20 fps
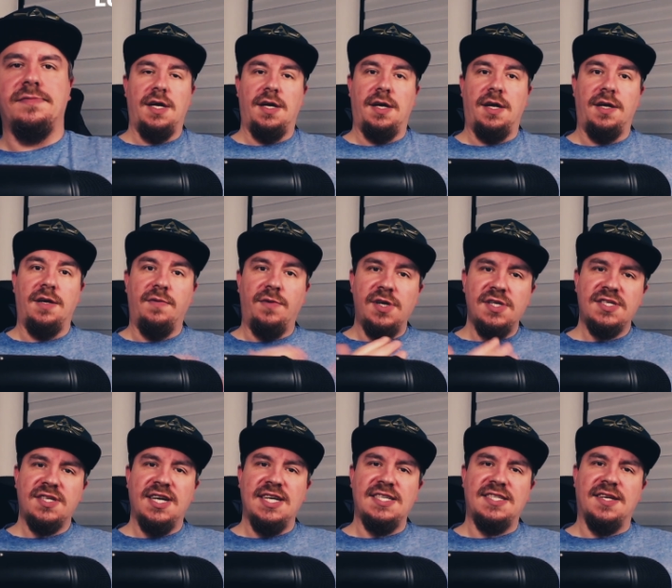In a
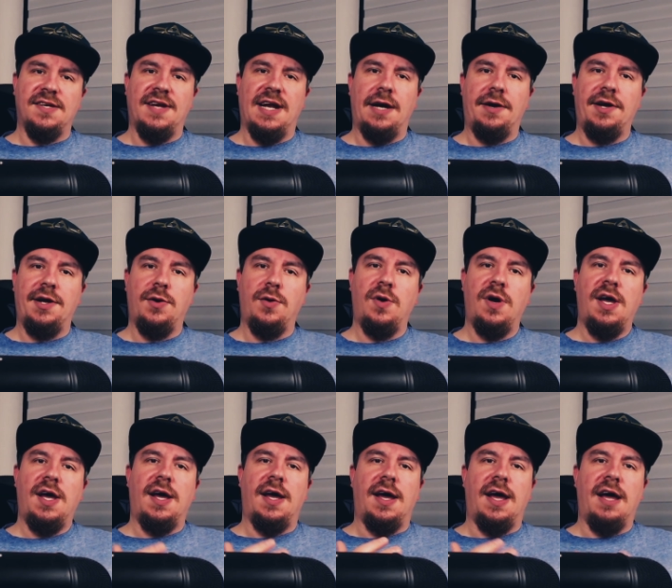worst-case scenario,
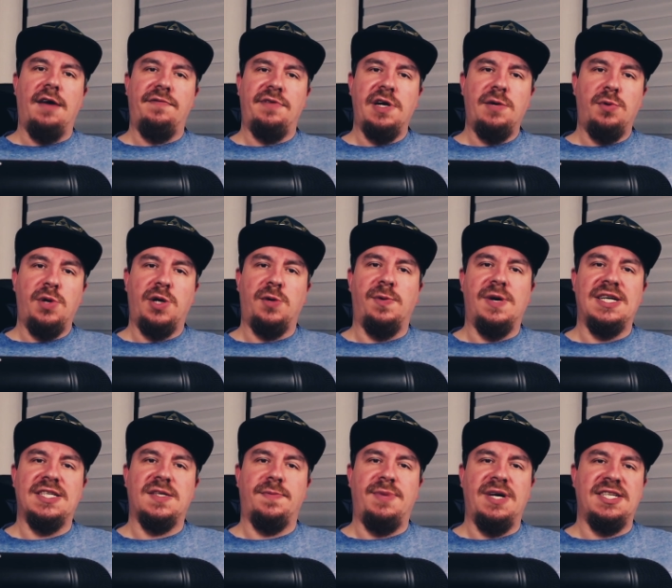every
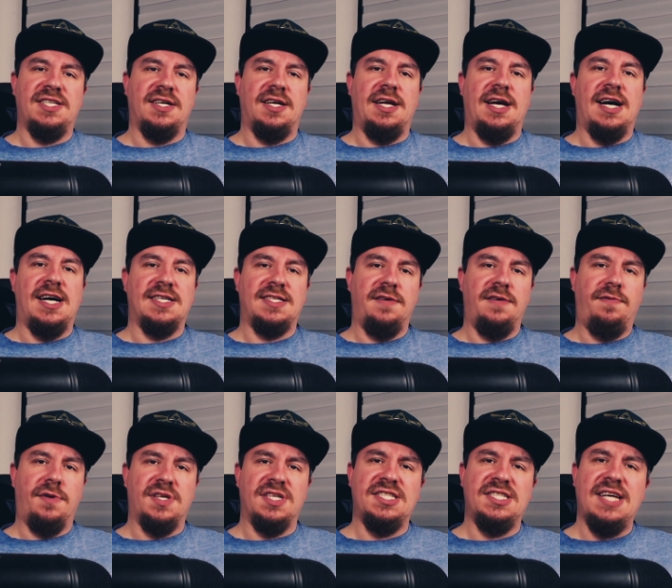request basically asking
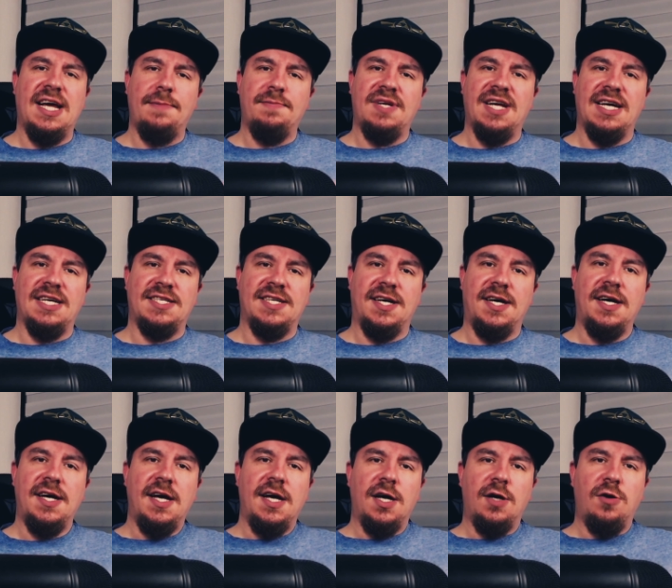for the same data
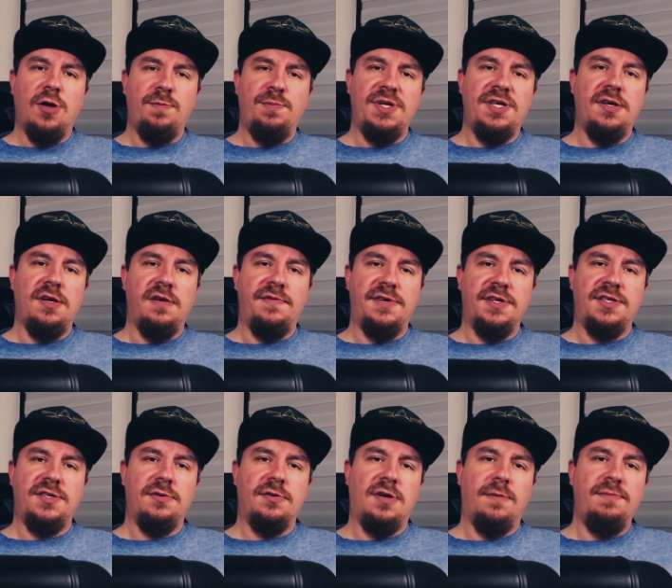could be delivered
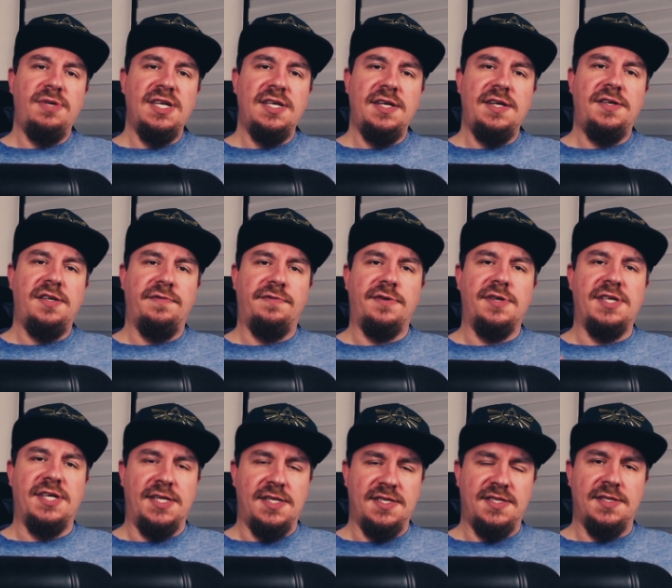to a completely different
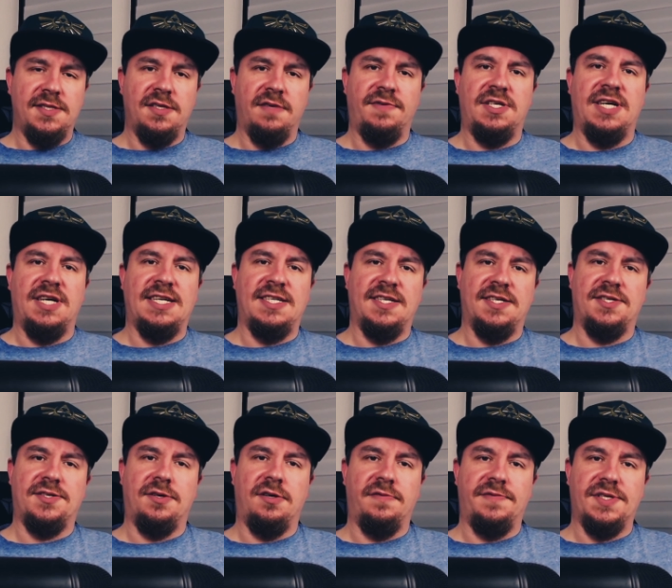instance of a data
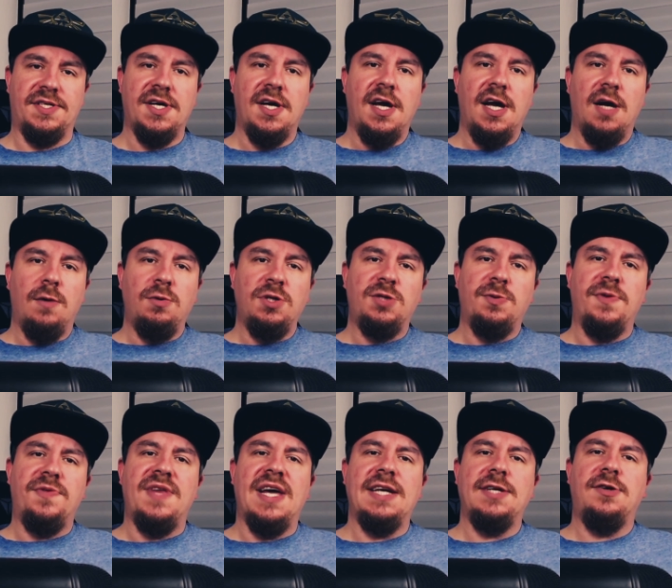service, which
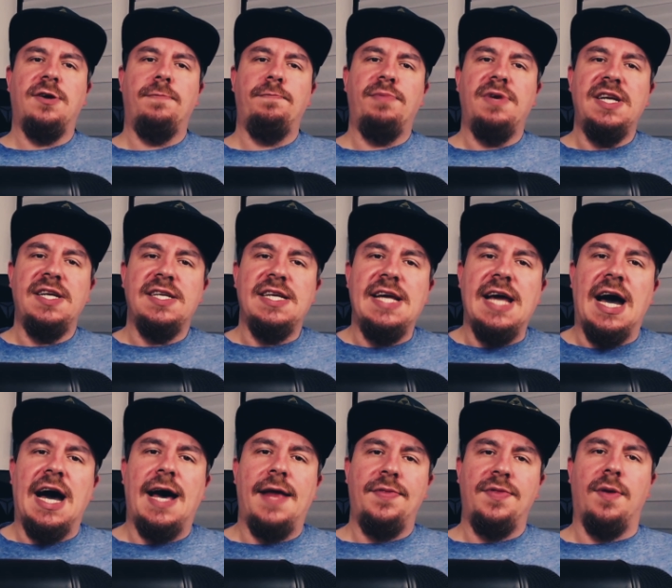would then completely
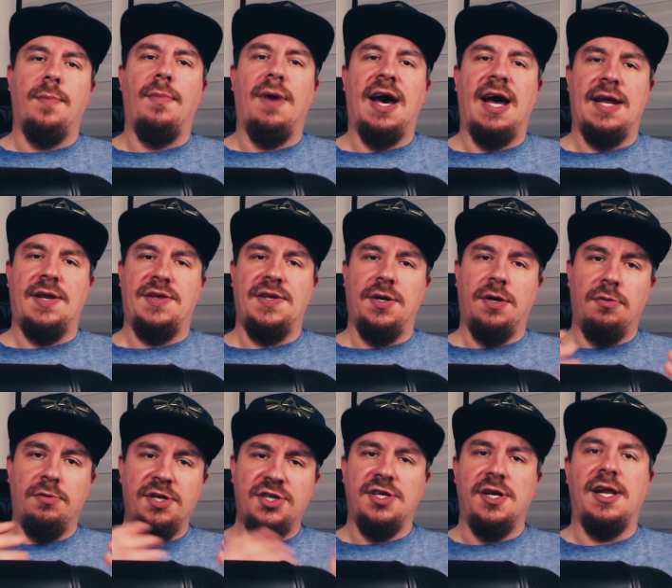undermine the
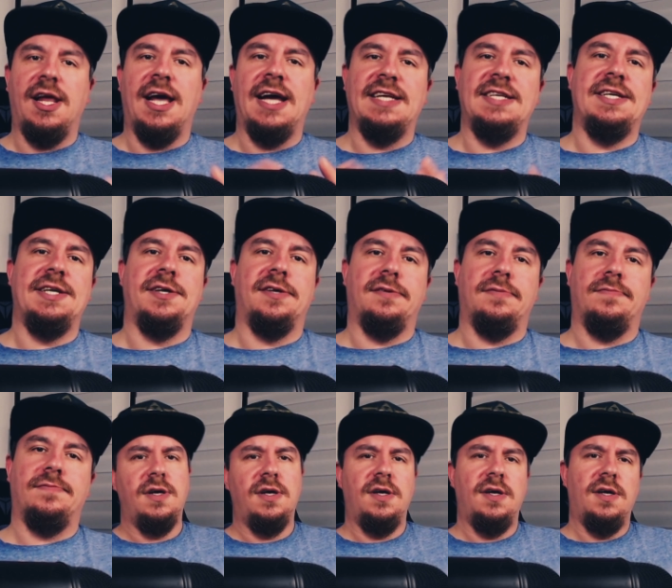original idea.
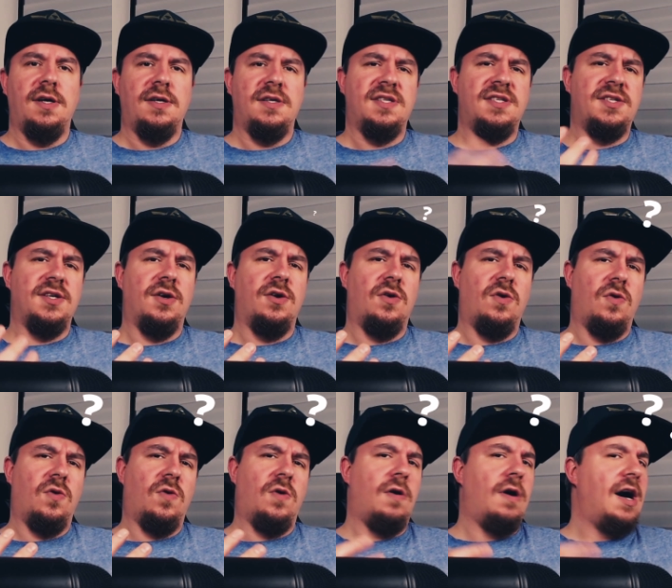
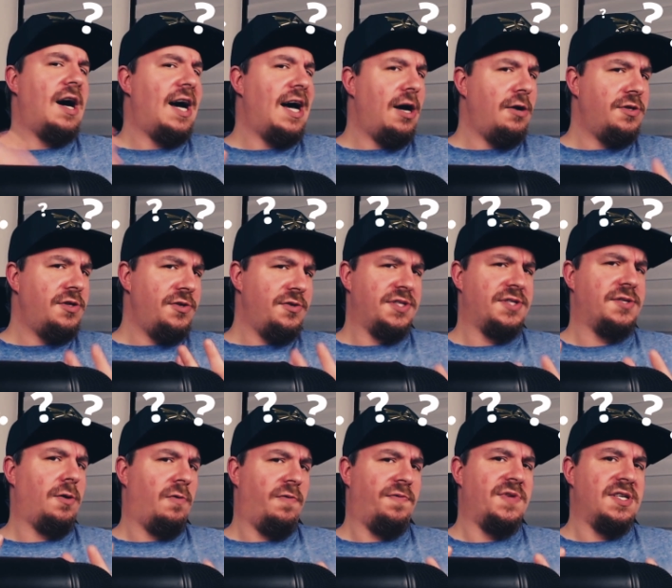So, how do you
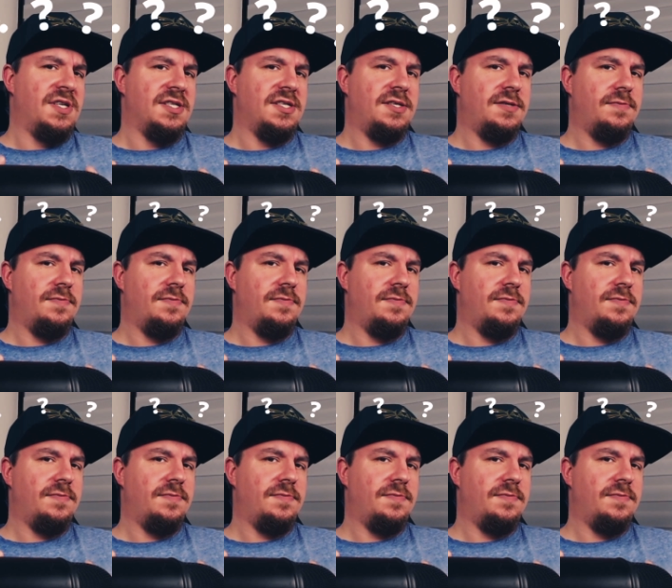solve this?